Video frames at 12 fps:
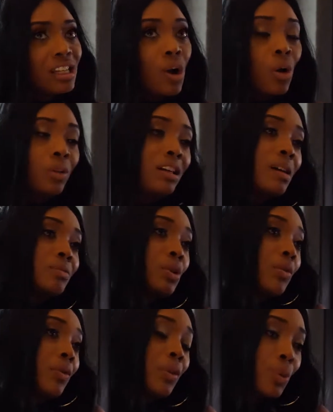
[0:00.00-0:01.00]
he only comes
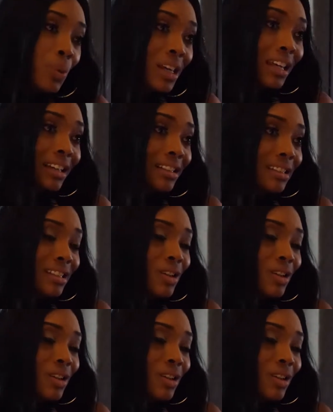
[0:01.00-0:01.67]
over for the weekends.